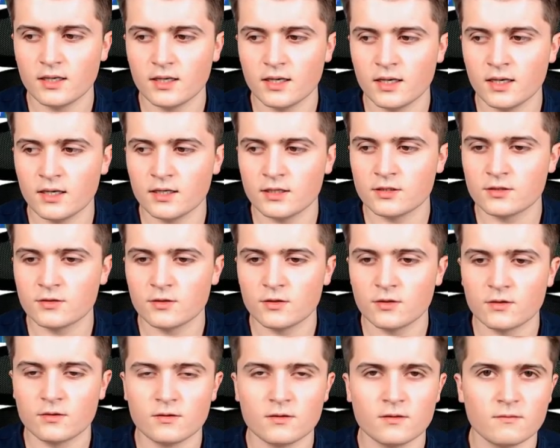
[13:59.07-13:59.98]
and
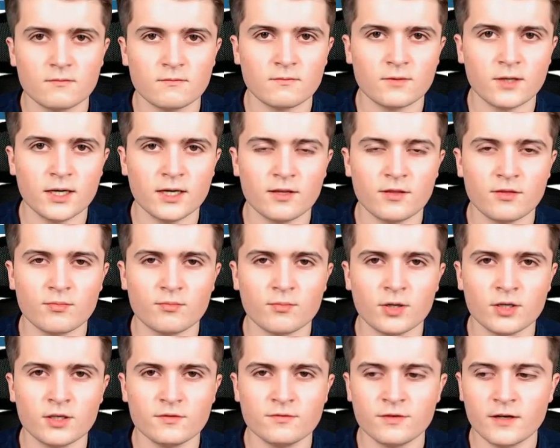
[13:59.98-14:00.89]
via the
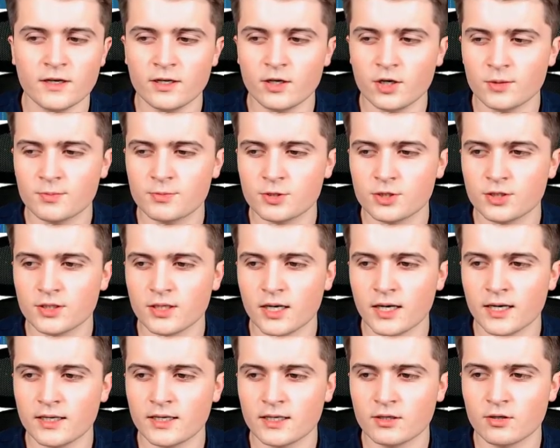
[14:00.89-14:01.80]
modify option
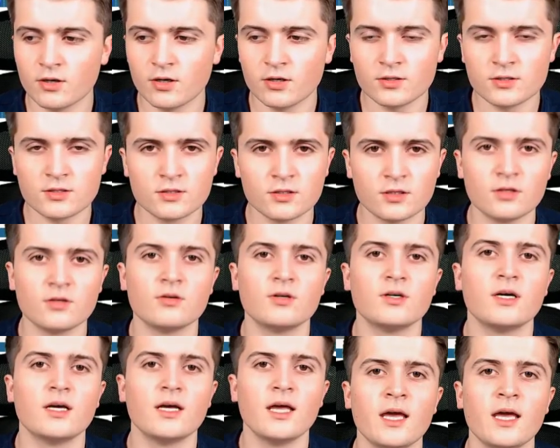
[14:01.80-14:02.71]
I can
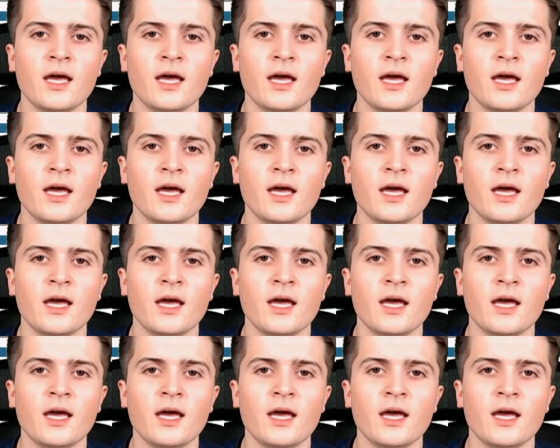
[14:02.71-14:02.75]
also